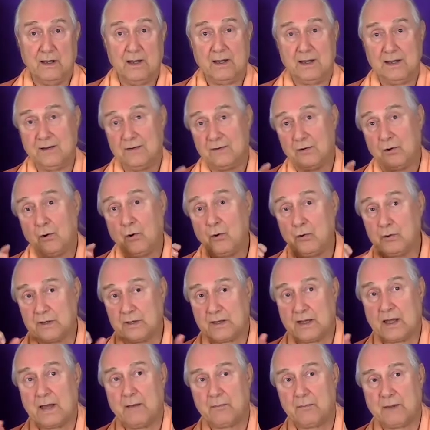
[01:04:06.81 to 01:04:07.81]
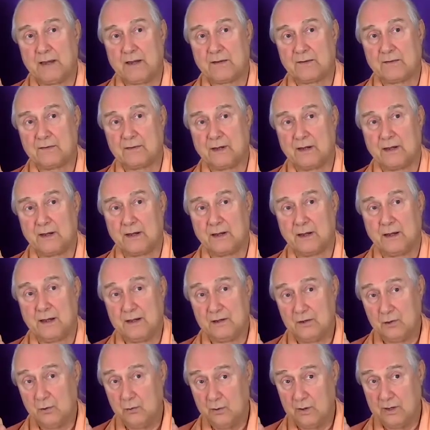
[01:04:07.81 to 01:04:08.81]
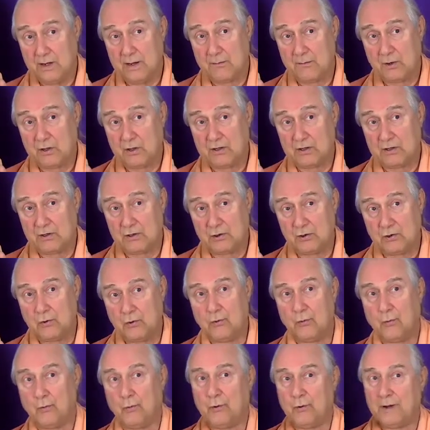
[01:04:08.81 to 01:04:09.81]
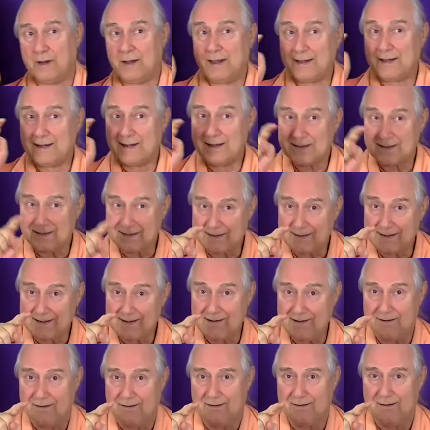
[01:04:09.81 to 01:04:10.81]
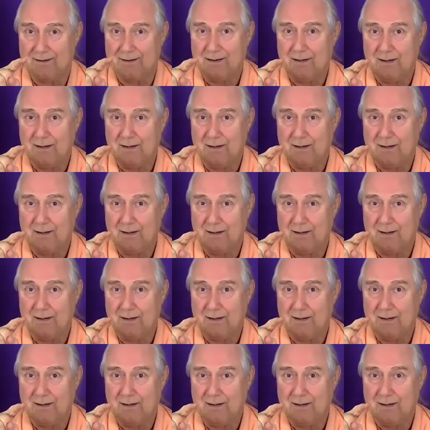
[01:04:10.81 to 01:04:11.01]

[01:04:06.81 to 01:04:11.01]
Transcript: He's holding that back, saying, I know what I'm going to do when I get there,